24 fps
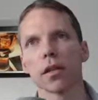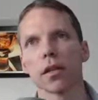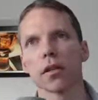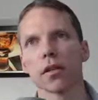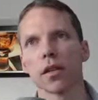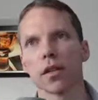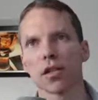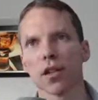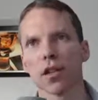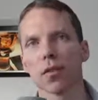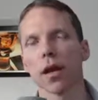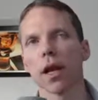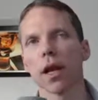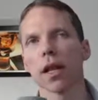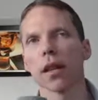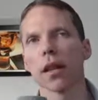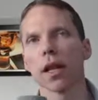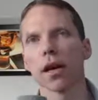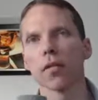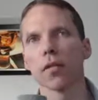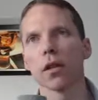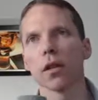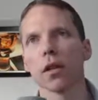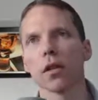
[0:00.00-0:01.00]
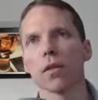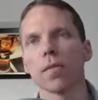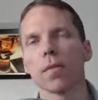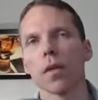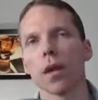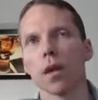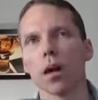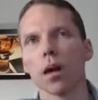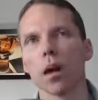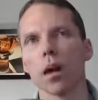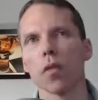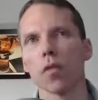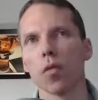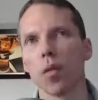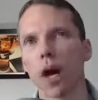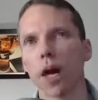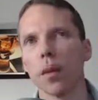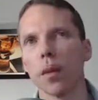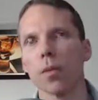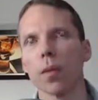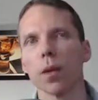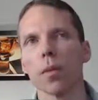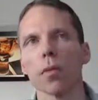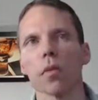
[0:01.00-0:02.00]
this threat level of
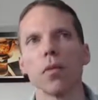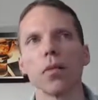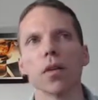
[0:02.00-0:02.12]
white people